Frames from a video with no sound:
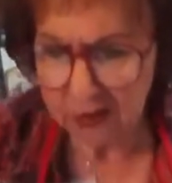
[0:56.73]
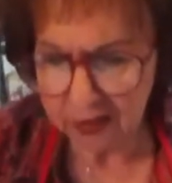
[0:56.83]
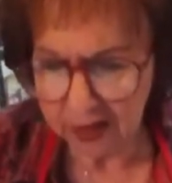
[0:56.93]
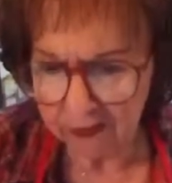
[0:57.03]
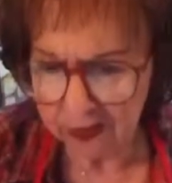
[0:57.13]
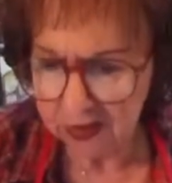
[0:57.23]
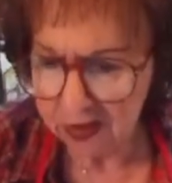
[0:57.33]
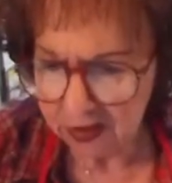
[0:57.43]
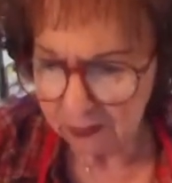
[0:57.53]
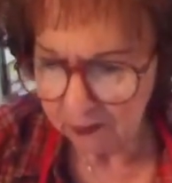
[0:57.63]
because I never did
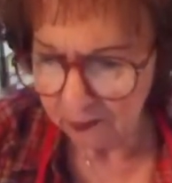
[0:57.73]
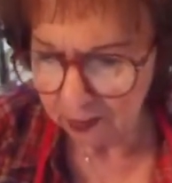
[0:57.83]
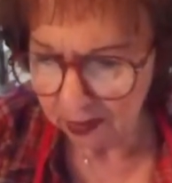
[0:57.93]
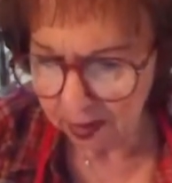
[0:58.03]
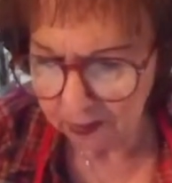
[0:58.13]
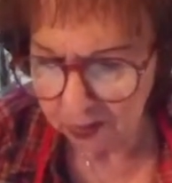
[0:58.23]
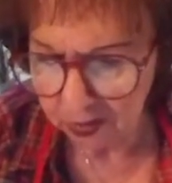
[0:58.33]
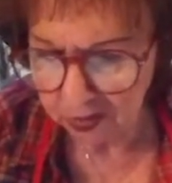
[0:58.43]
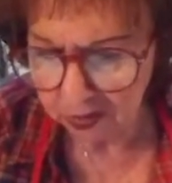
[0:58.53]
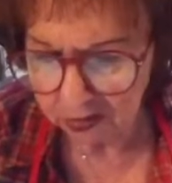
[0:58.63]
this before. I'm
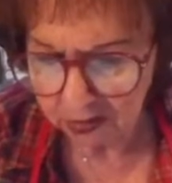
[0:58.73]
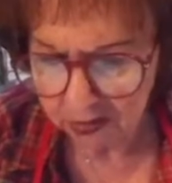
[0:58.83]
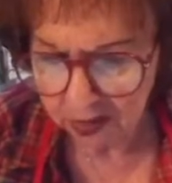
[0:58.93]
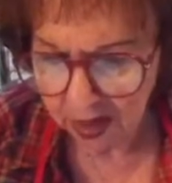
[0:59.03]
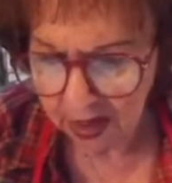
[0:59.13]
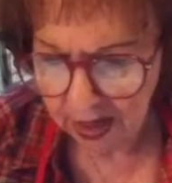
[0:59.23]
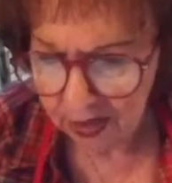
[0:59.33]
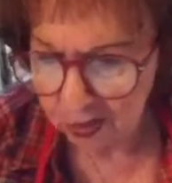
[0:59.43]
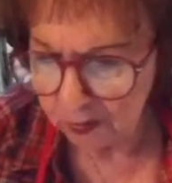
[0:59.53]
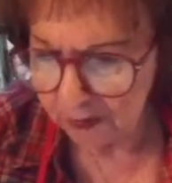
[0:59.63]
new.
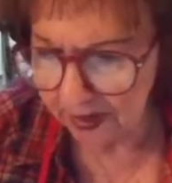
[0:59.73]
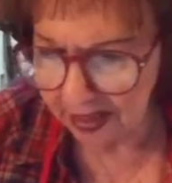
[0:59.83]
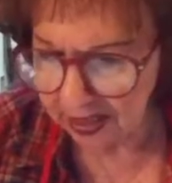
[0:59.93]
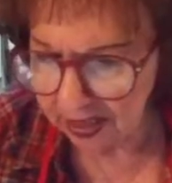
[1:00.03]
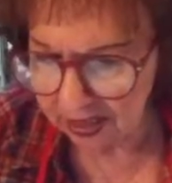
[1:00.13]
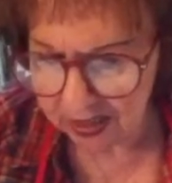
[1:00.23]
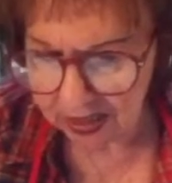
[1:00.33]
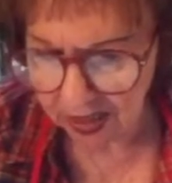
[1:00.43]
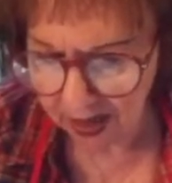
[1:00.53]
You bake it